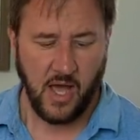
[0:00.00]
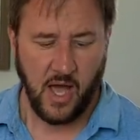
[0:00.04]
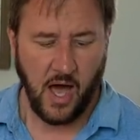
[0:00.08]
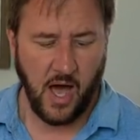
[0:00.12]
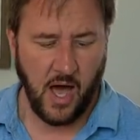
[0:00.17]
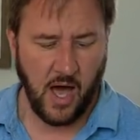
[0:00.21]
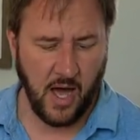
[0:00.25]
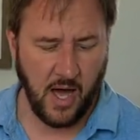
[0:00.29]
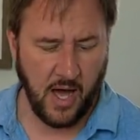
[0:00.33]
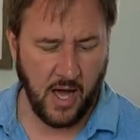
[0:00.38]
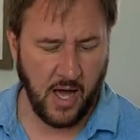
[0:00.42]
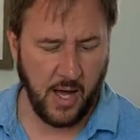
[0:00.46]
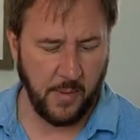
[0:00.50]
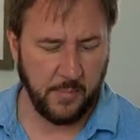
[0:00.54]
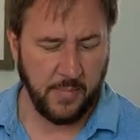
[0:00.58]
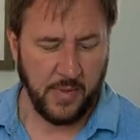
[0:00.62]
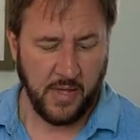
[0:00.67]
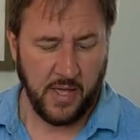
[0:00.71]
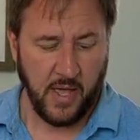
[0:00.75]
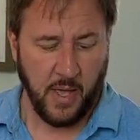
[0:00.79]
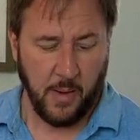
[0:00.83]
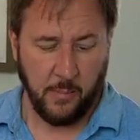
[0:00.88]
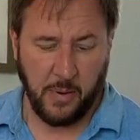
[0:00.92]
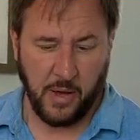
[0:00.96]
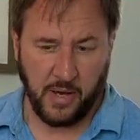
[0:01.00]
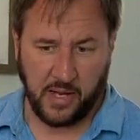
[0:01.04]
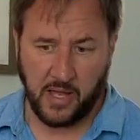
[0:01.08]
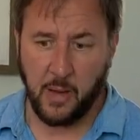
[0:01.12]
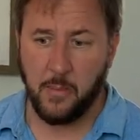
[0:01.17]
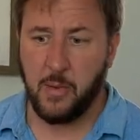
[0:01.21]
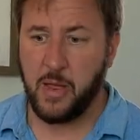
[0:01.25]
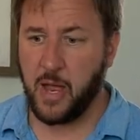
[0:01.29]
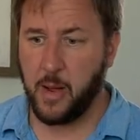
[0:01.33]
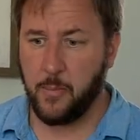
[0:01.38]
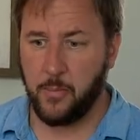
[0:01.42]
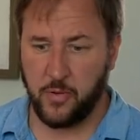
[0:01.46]
Um, but
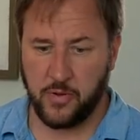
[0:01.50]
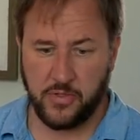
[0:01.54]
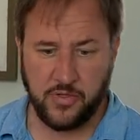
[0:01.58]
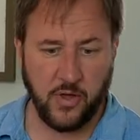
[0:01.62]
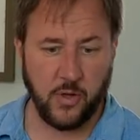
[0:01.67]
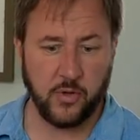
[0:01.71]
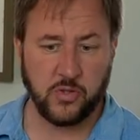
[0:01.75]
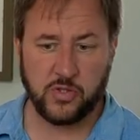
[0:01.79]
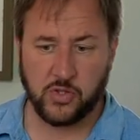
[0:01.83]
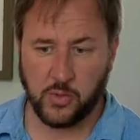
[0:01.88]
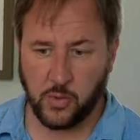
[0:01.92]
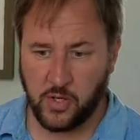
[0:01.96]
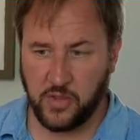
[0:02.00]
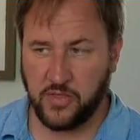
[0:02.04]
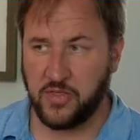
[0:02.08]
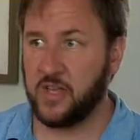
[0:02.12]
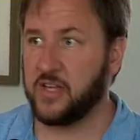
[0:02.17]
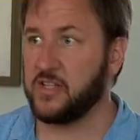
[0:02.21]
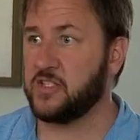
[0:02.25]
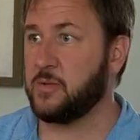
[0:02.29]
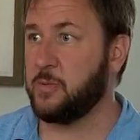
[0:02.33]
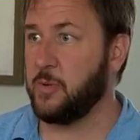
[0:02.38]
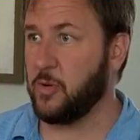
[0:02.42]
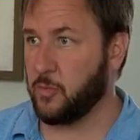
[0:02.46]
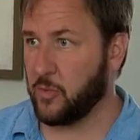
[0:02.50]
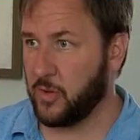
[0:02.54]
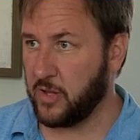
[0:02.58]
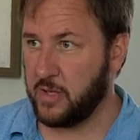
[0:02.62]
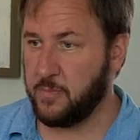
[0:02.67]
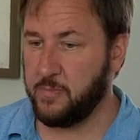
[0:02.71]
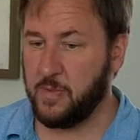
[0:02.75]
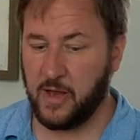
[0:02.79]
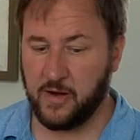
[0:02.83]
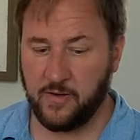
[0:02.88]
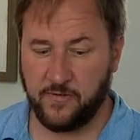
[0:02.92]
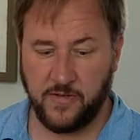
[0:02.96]
coming up with those sort of things can be really
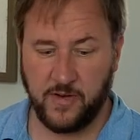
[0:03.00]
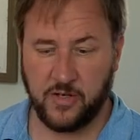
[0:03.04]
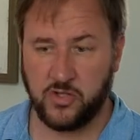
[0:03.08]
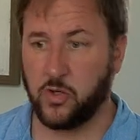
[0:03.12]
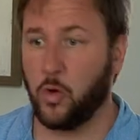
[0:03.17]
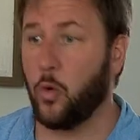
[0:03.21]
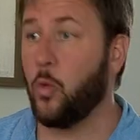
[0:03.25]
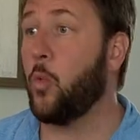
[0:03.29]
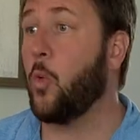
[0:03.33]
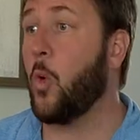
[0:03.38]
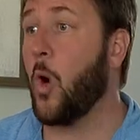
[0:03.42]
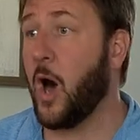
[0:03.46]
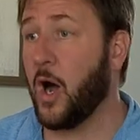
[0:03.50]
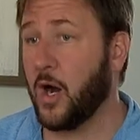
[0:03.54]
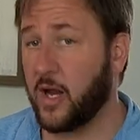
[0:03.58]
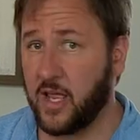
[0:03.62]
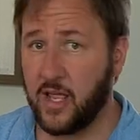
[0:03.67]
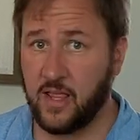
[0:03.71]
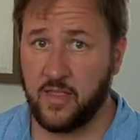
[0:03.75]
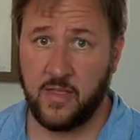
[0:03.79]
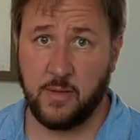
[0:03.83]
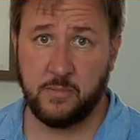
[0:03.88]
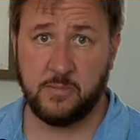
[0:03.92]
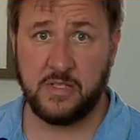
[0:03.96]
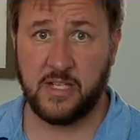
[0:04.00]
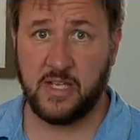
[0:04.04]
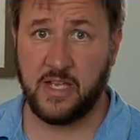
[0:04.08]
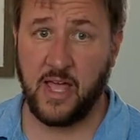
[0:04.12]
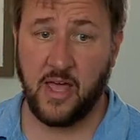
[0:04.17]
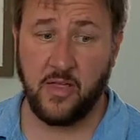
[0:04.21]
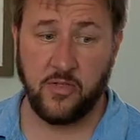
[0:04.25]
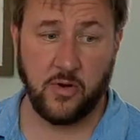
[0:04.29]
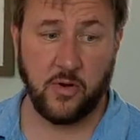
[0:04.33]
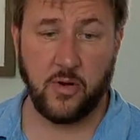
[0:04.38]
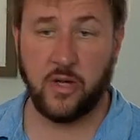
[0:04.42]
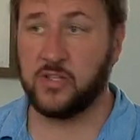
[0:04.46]
beneficial. Walking them
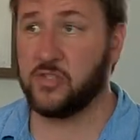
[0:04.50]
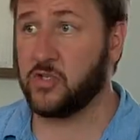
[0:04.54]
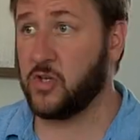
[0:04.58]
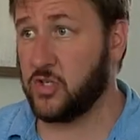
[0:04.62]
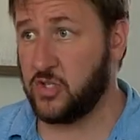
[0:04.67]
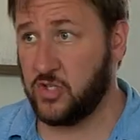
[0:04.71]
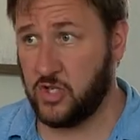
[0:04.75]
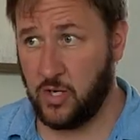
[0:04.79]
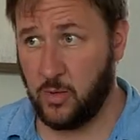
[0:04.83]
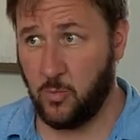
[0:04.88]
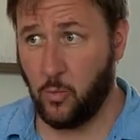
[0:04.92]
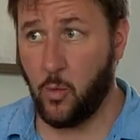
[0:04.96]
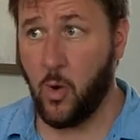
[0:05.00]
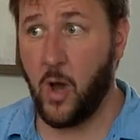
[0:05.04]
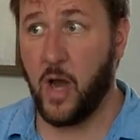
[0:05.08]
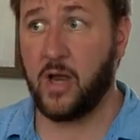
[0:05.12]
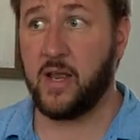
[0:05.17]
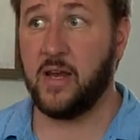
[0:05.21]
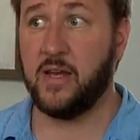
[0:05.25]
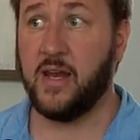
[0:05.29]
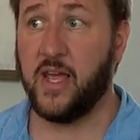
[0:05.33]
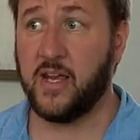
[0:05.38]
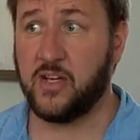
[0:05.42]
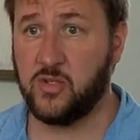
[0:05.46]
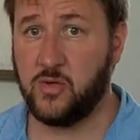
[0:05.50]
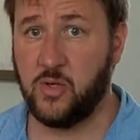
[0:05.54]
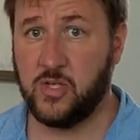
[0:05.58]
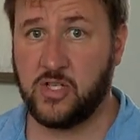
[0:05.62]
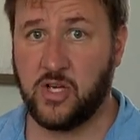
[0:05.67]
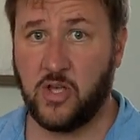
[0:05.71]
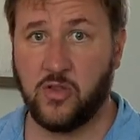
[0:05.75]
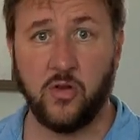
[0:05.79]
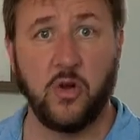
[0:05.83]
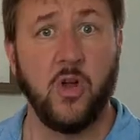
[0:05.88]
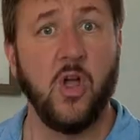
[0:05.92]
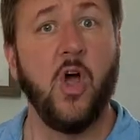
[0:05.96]
together, as long as you get them walking next to each
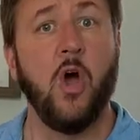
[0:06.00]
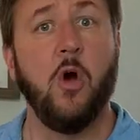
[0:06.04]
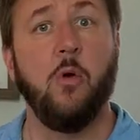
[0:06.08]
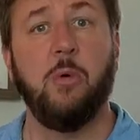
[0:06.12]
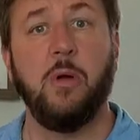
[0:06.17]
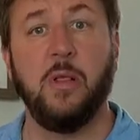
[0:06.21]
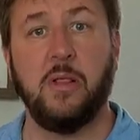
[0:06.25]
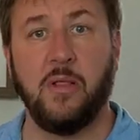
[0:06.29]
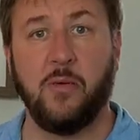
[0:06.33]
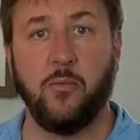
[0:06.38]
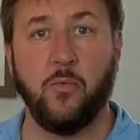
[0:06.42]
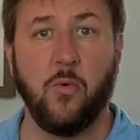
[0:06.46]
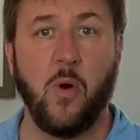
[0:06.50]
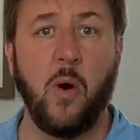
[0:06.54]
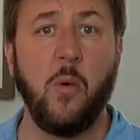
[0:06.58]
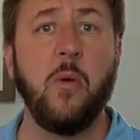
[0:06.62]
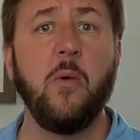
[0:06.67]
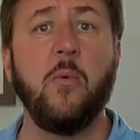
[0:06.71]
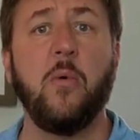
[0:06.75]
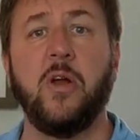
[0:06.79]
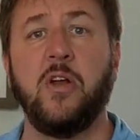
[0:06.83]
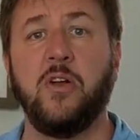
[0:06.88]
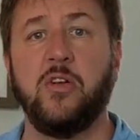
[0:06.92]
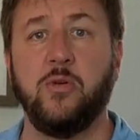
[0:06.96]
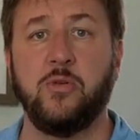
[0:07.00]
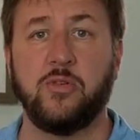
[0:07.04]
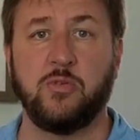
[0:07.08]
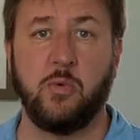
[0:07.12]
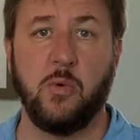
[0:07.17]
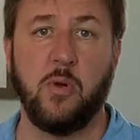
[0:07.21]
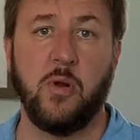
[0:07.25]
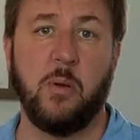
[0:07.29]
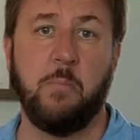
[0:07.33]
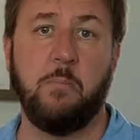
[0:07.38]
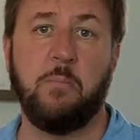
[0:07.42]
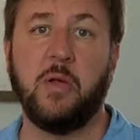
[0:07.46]
other. We, what we want to do is we
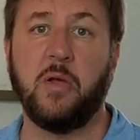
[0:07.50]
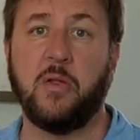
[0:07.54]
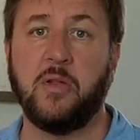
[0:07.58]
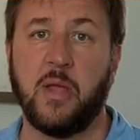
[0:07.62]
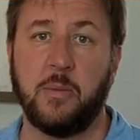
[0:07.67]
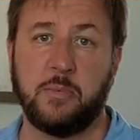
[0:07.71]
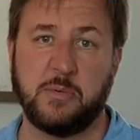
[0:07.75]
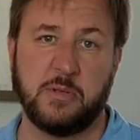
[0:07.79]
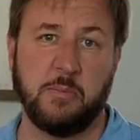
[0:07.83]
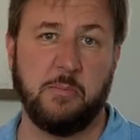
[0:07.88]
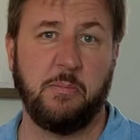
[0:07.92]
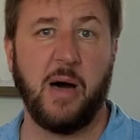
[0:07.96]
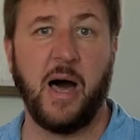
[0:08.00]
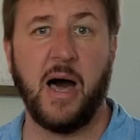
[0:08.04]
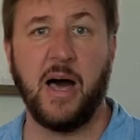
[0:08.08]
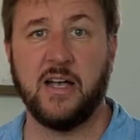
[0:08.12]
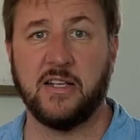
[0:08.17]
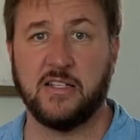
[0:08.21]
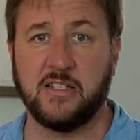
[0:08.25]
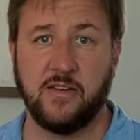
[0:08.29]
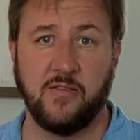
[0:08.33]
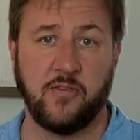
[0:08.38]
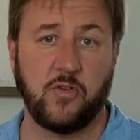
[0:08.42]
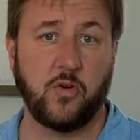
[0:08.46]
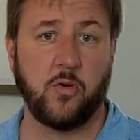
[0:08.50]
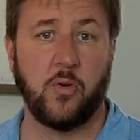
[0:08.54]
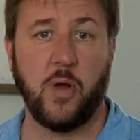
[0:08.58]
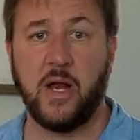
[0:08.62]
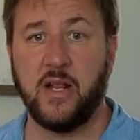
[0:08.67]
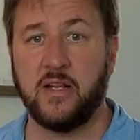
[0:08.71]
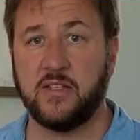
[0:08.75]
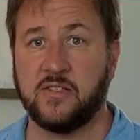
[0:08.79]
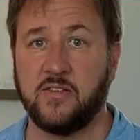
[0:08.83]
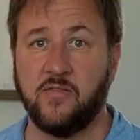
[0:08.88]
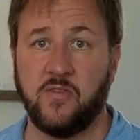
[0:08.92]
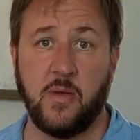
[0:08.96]
want to build up some positive
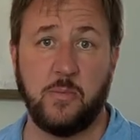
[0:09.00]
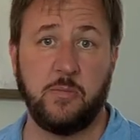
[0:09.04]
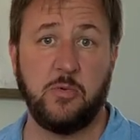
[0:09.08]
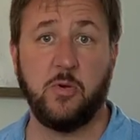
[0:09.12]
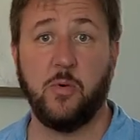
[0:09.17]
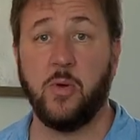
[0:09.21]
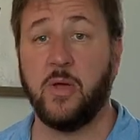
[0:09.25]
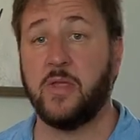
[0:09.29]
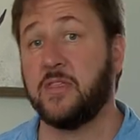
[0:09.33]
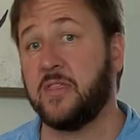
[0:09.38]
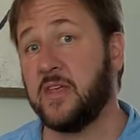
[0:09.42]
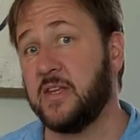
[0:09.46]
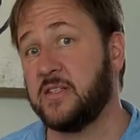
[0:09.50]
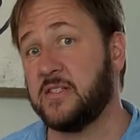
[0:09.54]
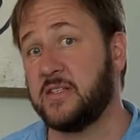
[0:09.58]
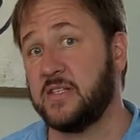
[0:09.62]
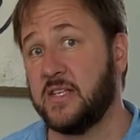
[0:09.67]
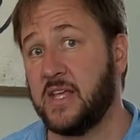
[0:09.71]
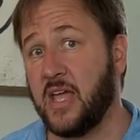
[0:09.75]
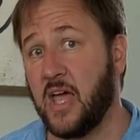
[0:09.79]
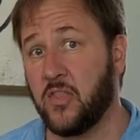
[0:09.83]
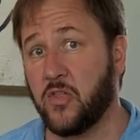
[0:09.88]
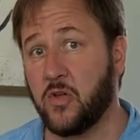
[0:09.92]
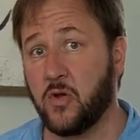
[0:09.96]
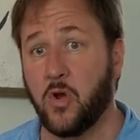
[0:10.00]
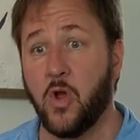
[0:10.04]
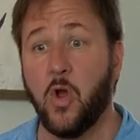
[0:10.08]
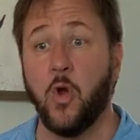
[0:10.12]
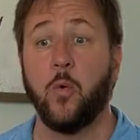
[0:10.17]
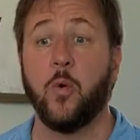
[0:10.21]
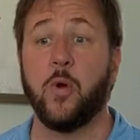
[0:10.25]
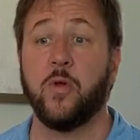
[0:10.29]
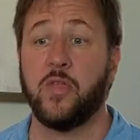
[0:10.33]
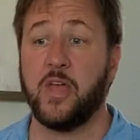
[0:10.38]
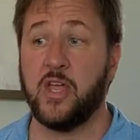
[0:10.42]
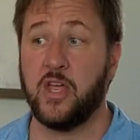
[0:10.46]
credits of them doing things together
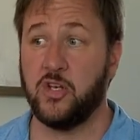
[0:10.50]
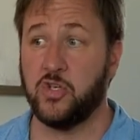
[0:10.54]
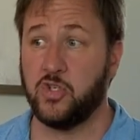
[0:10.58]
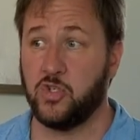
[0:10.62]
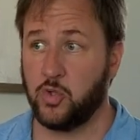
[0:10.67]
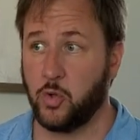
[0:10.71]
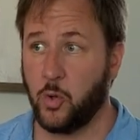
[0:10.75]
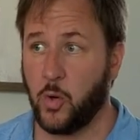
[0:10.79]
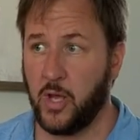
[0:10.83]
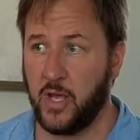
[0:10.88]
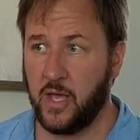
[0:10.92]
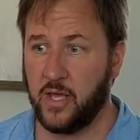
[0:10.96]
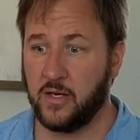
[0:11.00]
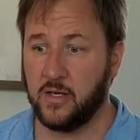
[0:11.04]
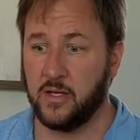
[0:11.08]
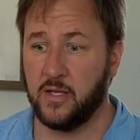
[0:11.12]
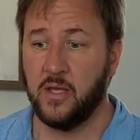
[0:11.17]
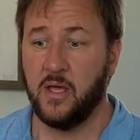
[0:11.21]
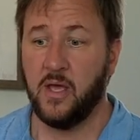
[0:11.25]
where they enjoy it.